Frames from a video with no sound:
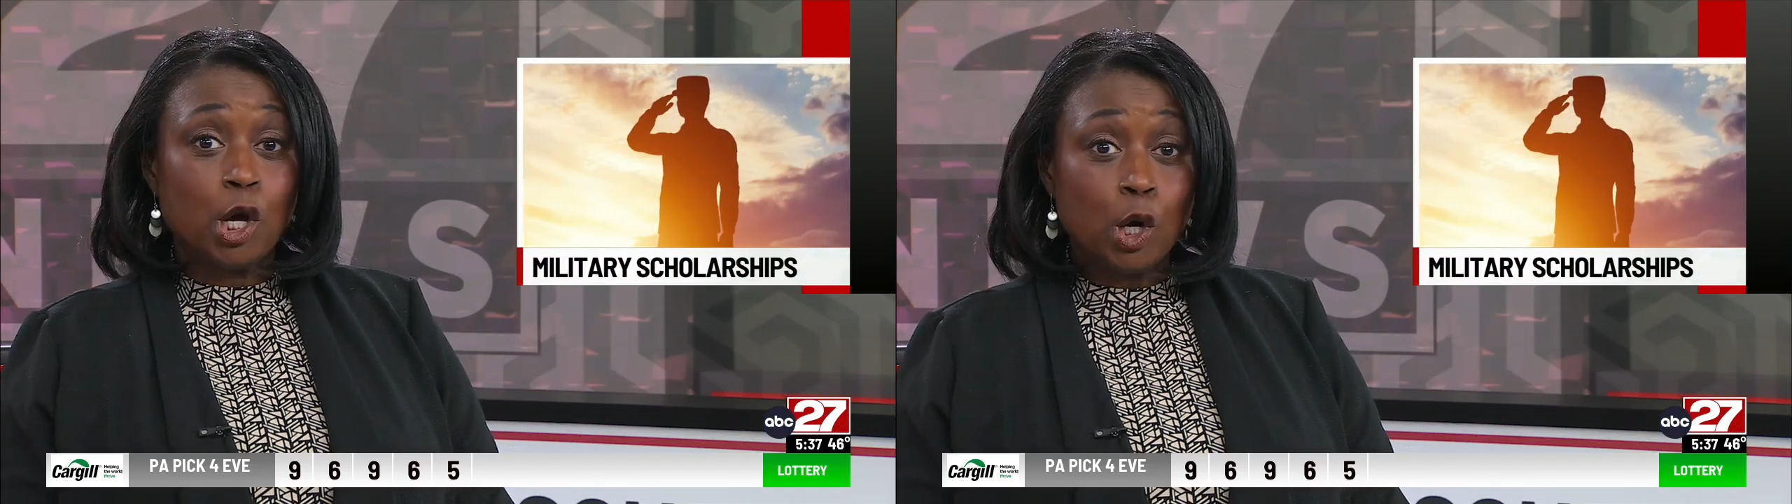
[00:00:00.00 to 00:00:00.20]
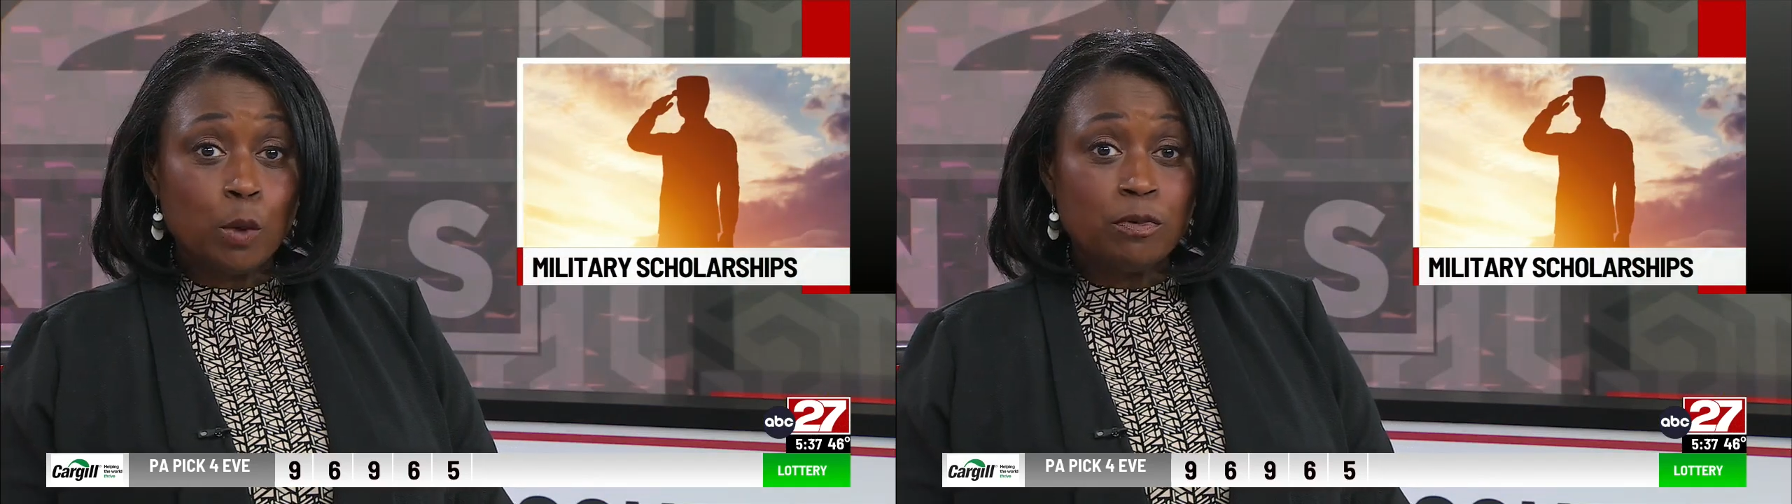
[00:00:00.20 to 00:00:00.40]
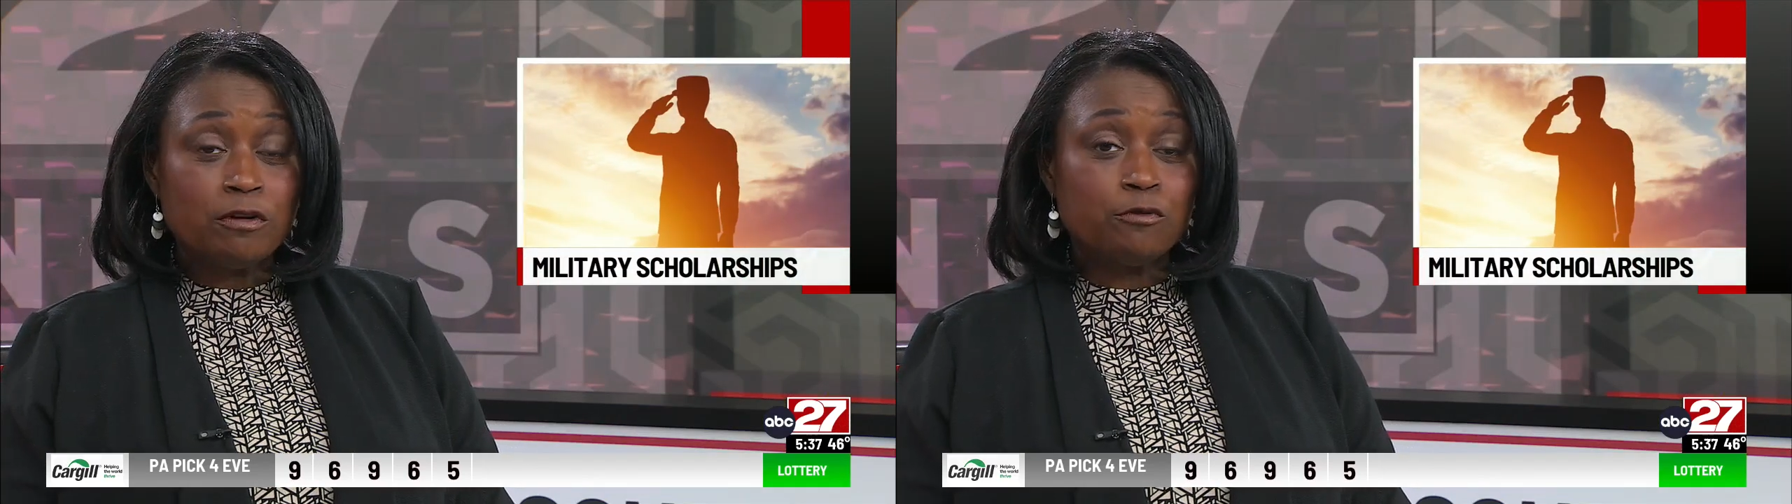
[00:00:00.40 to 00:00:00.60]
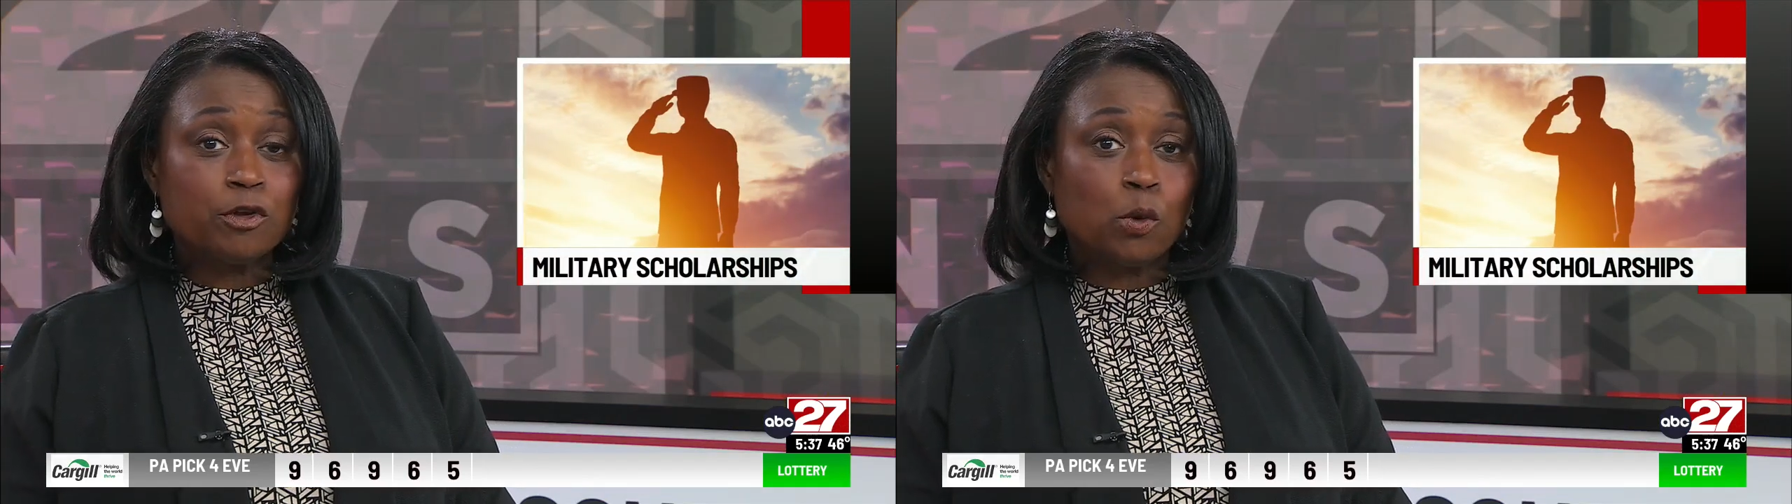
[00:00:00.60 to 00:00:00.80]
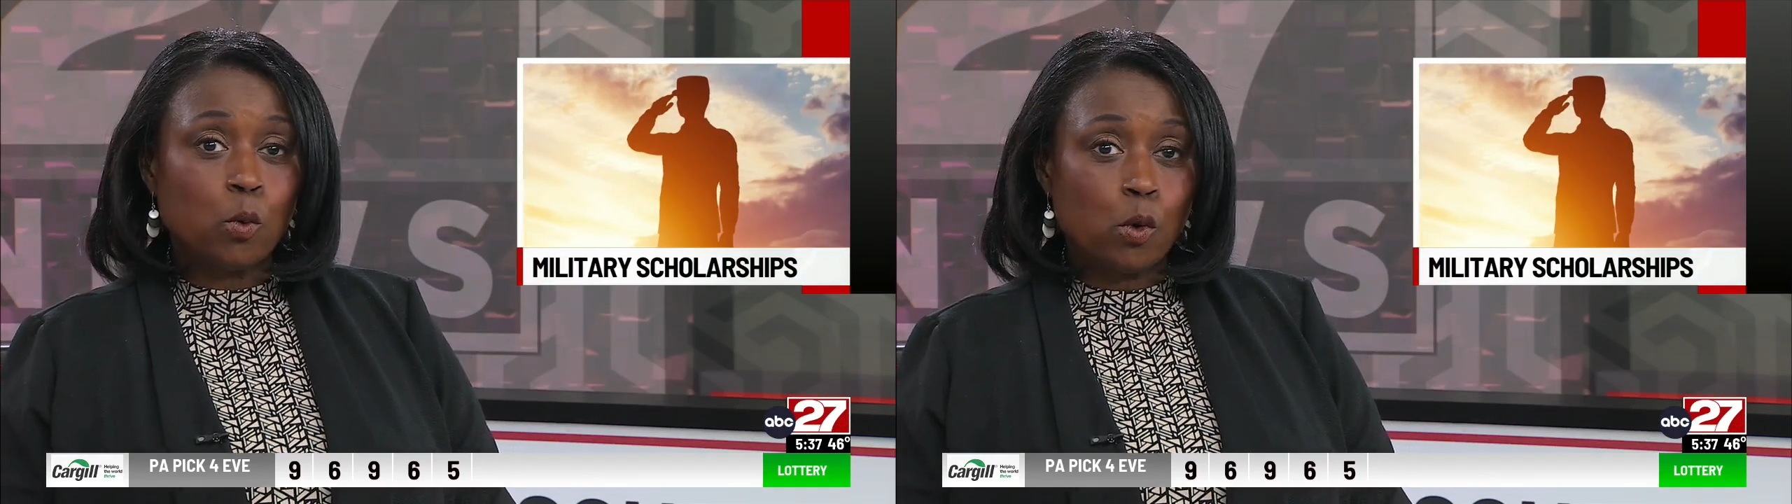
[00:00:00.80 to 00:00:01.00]
Hope
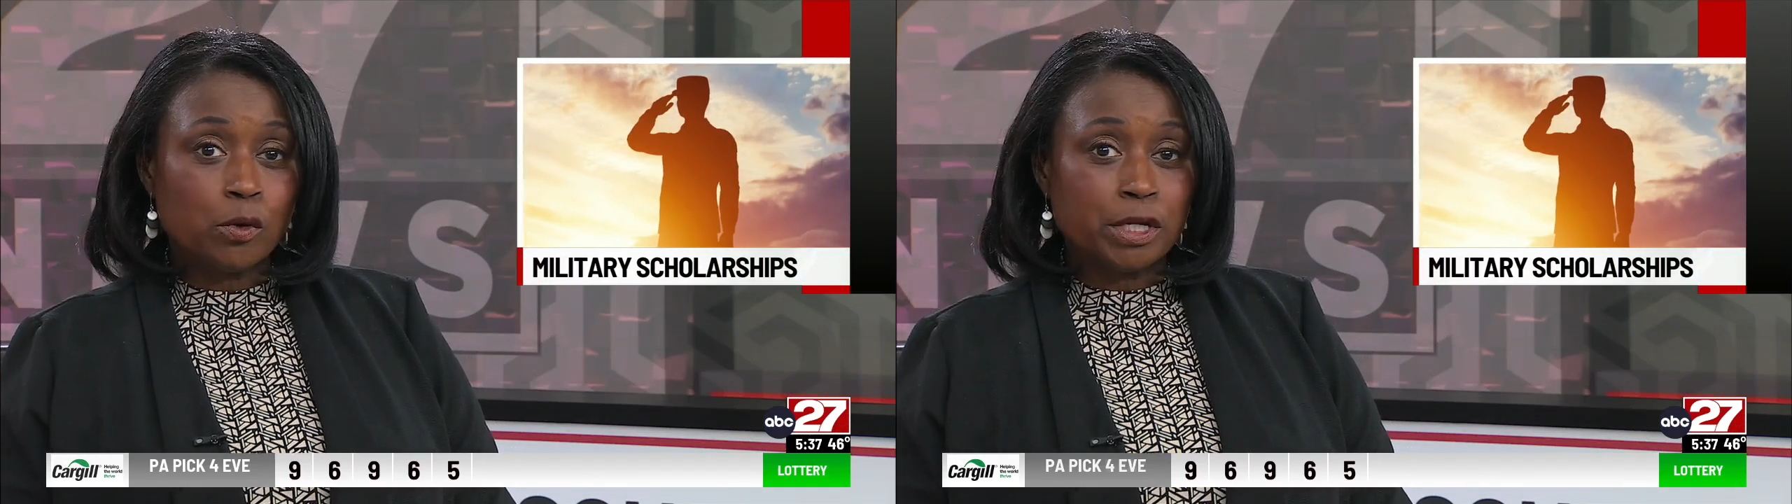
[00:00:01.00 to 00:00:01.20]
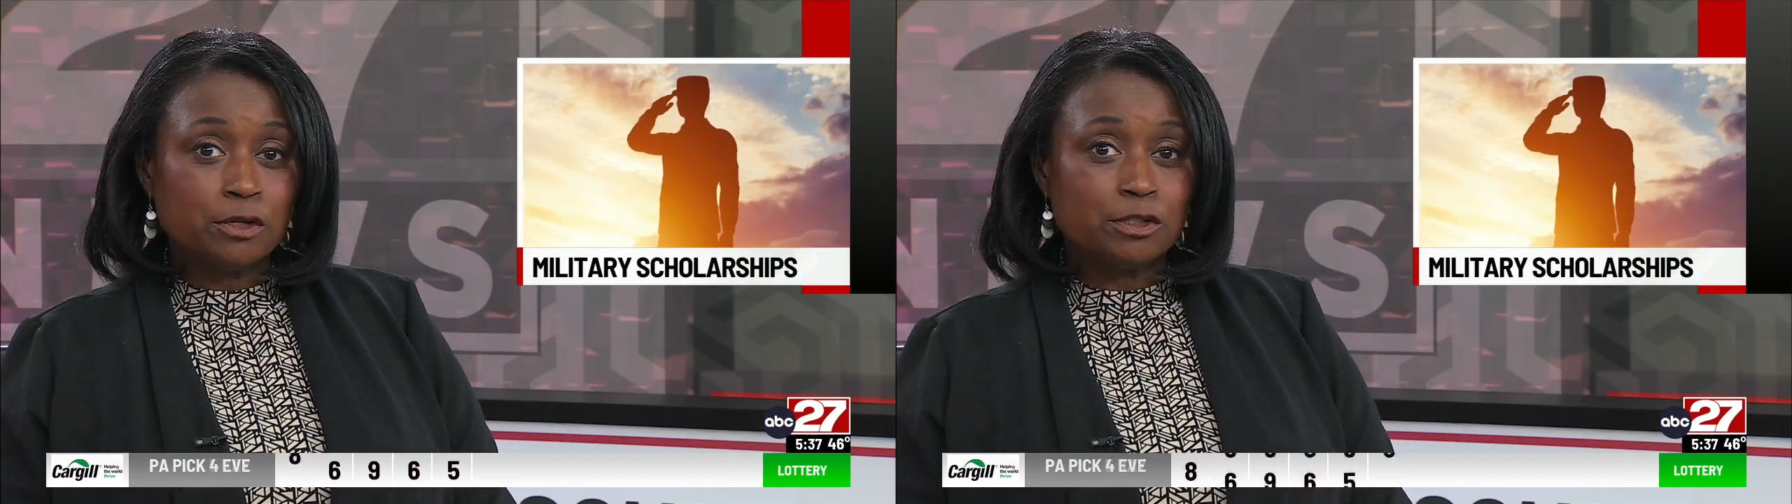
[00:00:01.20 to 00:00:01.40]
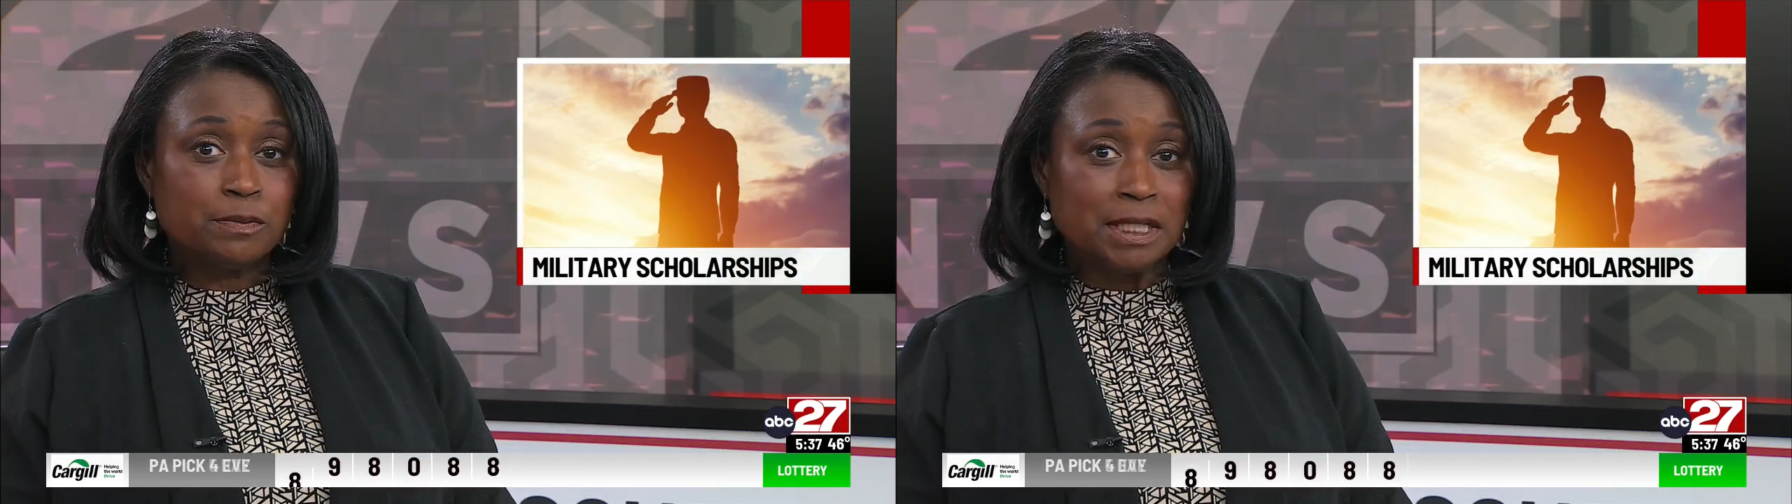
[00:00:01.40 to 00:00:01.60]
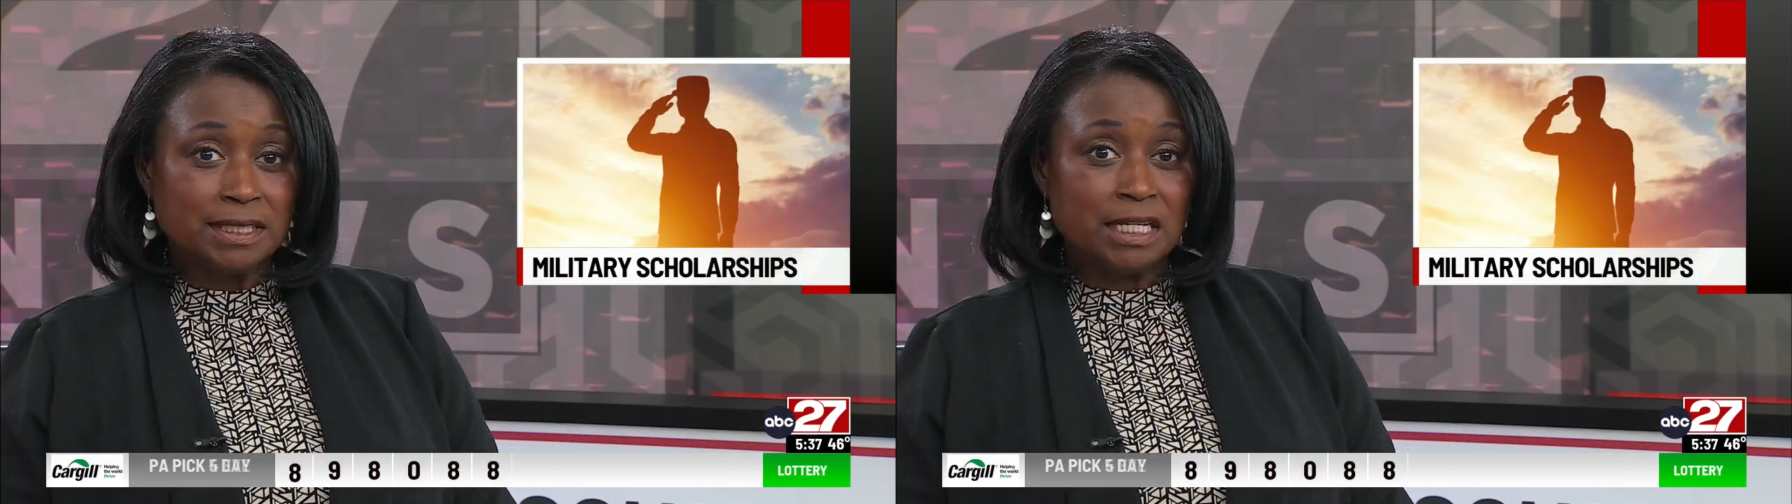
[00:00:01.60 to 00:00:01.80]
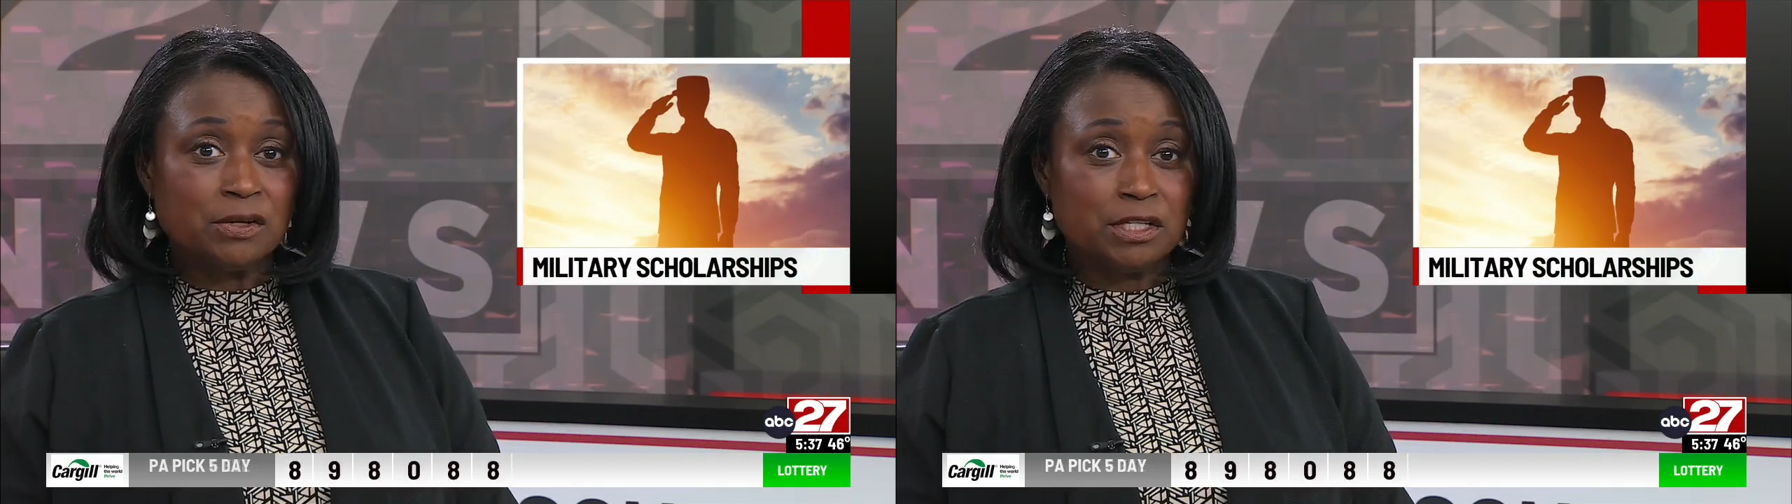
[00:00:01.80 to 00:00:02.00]
for the Warriors
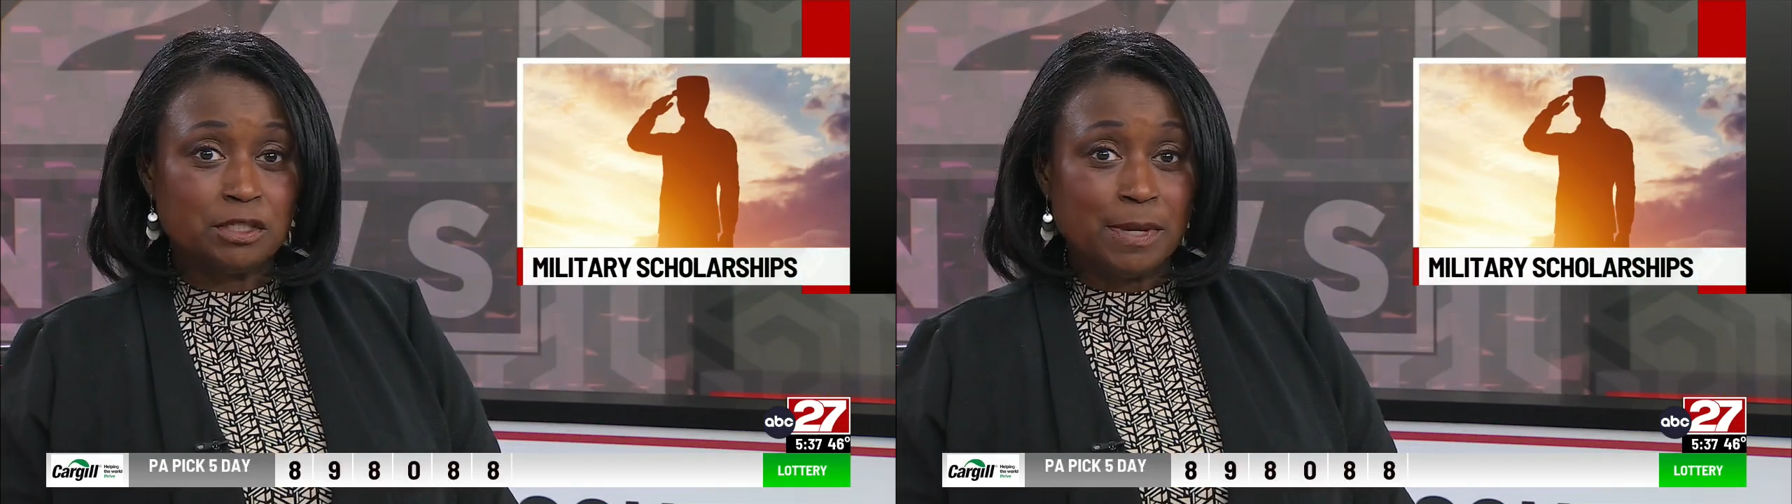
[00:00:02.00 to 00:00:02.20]
Military